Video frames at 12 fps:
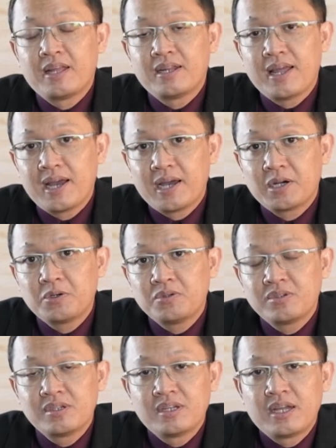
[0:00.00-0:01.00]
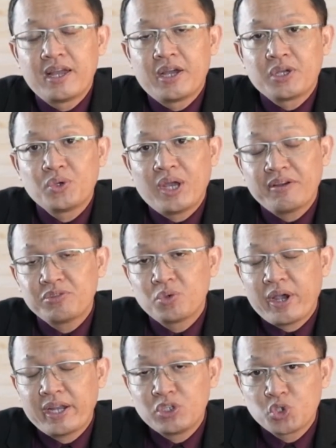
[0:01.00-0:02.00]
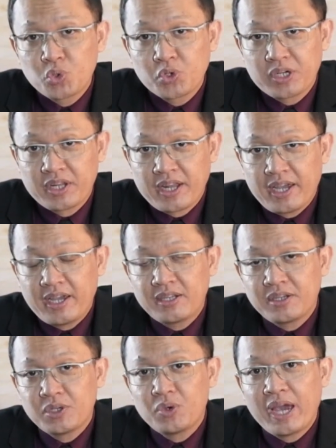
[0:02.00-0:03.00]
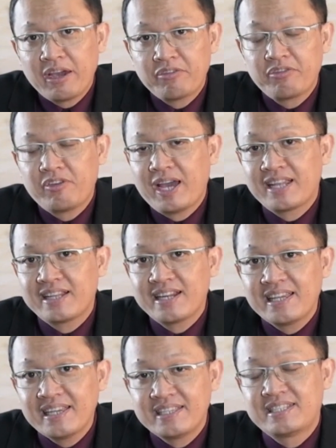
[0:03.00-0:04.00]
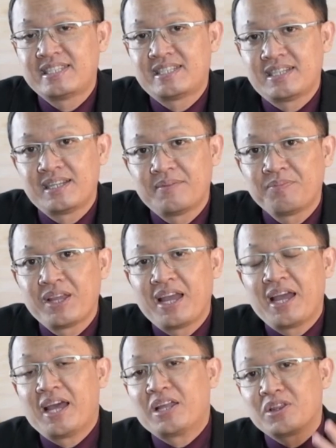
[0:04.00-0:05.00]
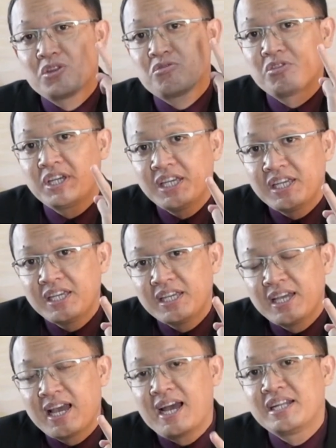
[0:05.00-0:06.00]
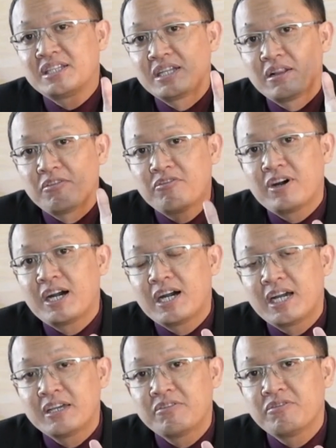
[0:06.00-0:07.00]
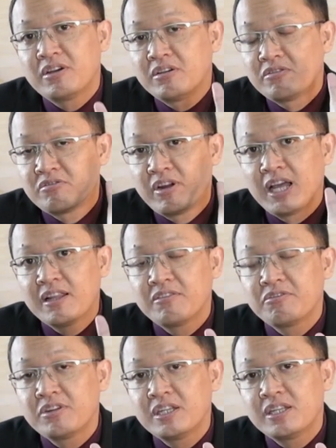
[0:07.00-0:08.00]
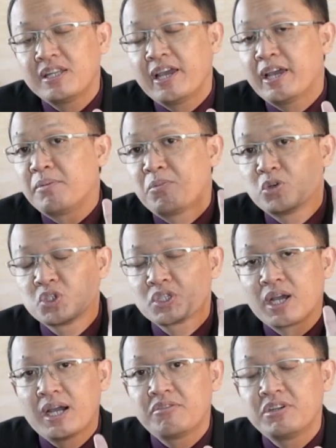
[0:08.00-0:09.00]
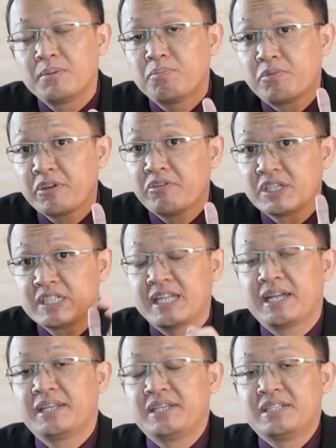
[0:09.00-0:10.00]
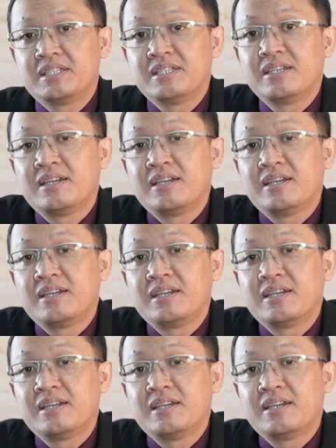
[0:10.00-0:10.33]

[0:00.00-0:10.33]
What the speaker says: Now, you have to ensure that you have at least 3 until 5 relevant and most current previous studies.